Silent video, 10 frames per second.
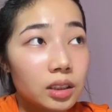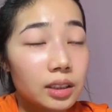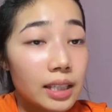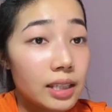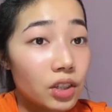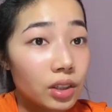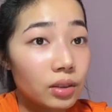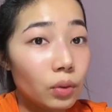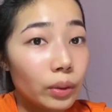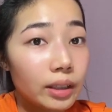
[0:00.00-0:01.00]

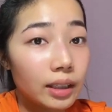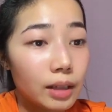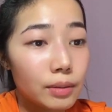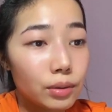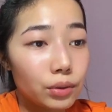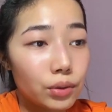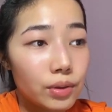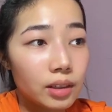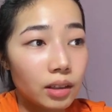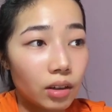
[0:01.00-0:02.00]
decision when it comes to
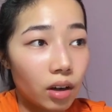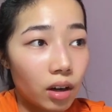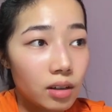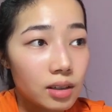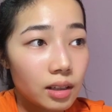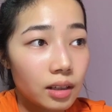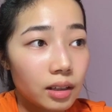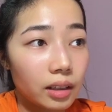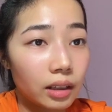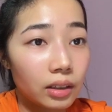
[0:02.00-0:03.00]
choosing a course
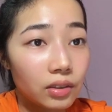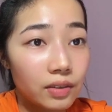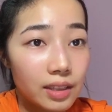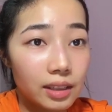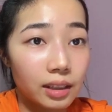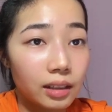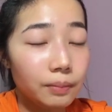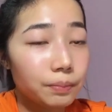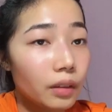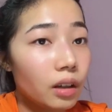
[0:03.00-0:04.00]
in university.
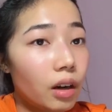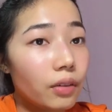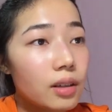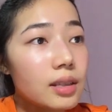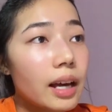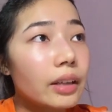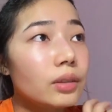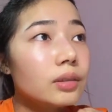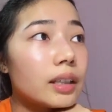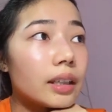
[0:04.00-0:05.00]
Of course, I
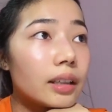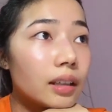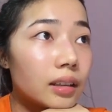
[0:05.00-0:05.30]
know that